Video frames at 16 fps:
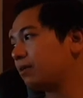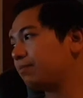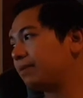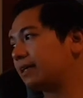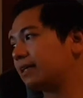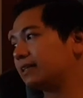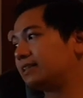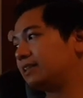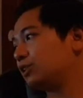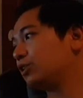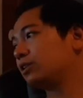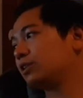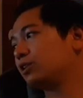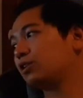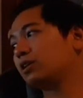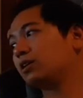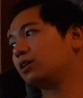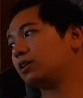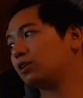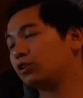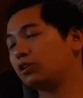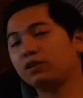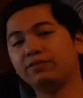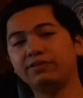because not a
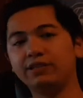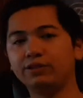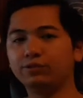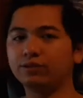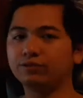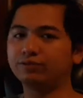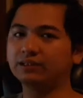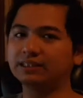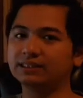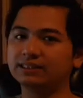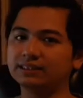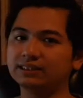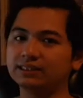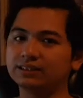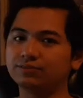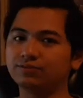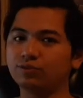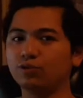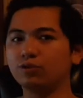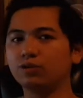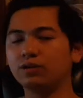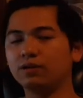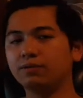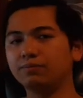lot of new releases
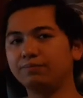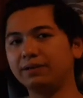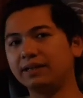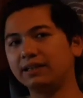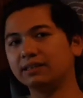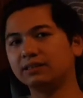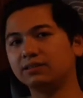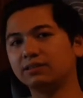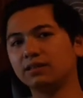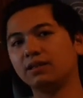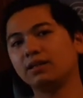for beginners